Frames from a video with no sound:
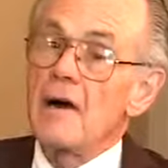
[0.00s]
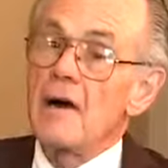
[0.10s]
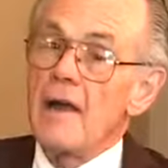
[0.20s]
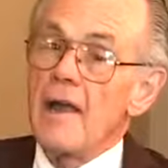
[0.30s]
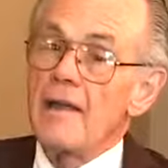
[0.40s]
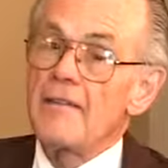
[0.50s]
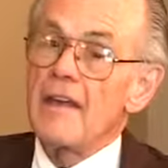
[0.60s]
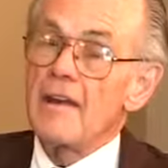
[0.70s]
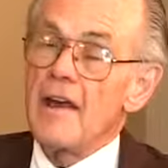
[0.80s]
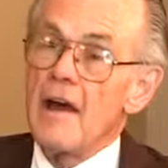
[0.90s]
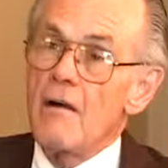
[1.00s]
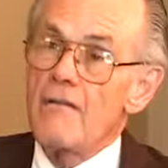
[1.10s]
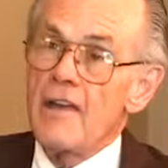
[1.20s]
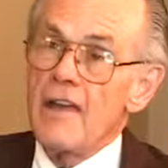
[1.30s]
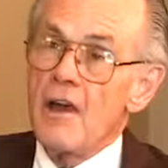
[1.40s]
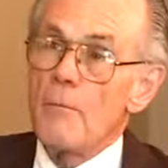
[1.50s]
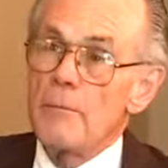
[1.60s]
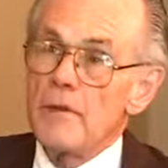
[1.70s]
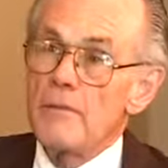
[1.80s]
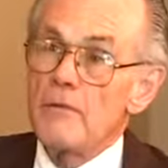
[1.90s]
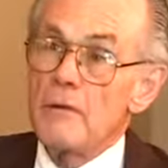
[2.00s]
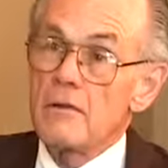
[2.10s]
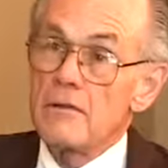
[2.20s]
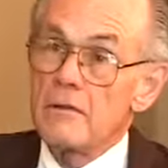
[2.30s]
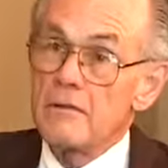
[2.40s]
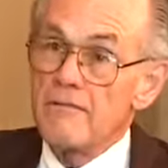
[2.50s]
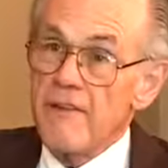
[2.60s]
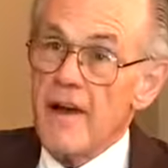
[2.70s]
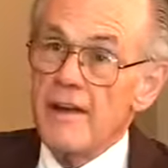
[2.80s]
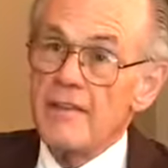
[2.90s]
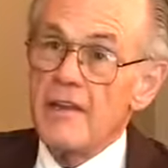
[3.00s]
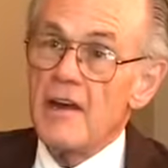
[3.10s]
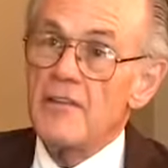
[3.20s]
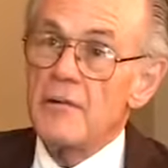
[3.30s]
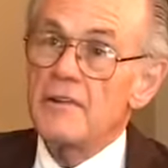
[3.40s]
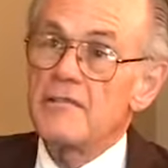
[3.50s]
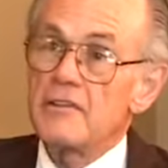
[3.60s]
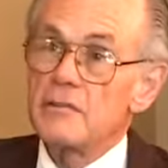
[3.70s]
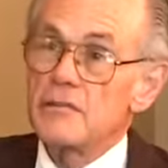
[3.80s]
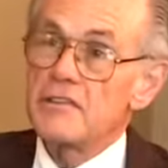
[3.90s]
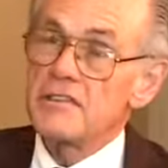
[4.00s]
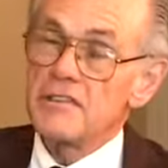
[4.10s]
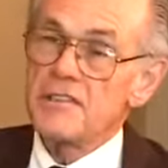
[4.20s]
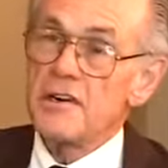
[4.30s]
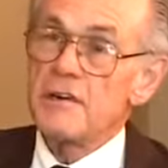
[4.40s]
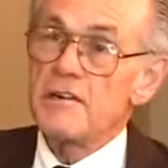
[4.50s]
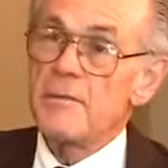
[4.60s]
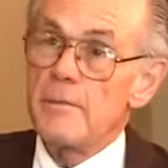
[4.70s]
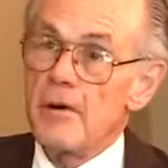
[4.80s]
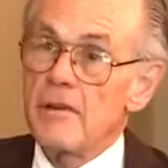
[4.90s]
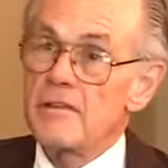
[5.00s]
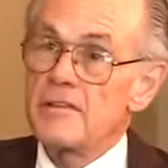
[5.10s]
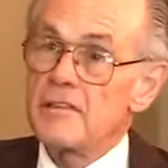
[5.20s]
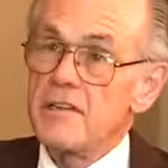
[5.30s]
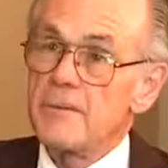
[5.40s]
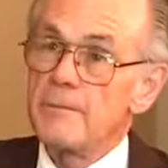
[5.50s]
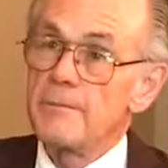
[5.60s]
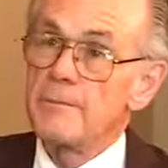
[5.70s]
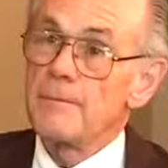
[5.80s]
and then how they help people find the other individuals necessary to be part of this team.